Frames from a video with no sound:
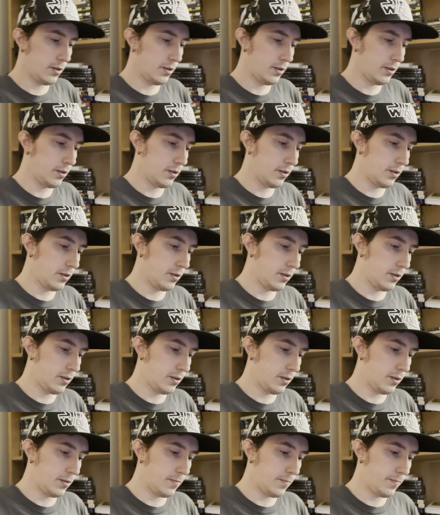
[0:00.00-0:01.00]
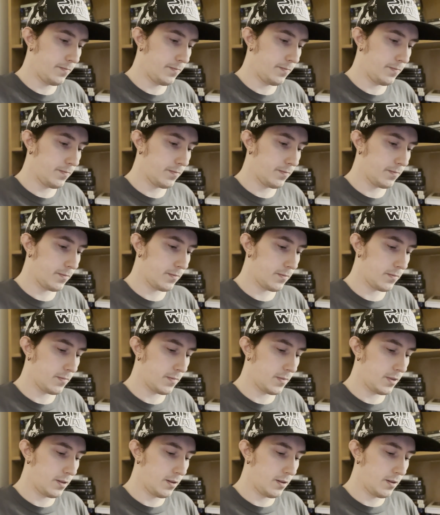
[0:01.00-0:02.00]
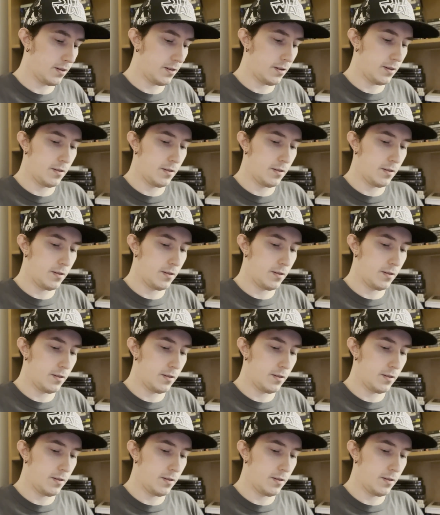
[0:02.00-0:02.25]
Nobody speaks.